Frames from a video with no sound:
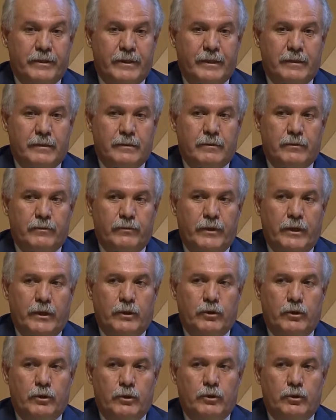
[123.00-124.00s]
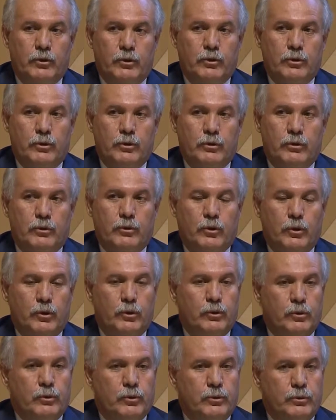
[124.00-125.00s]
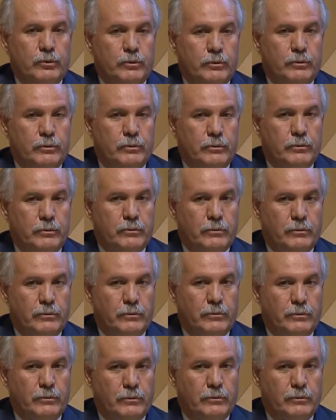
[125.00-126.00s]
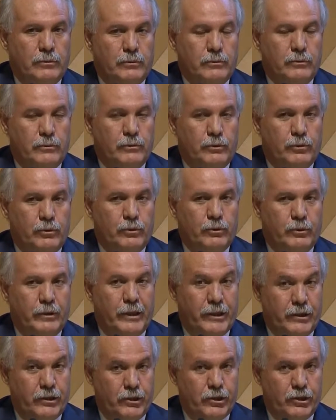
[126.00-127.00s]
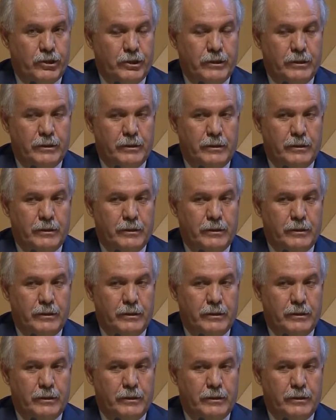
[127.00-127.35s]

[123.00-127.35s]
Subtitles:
that, we are going to go to lunch.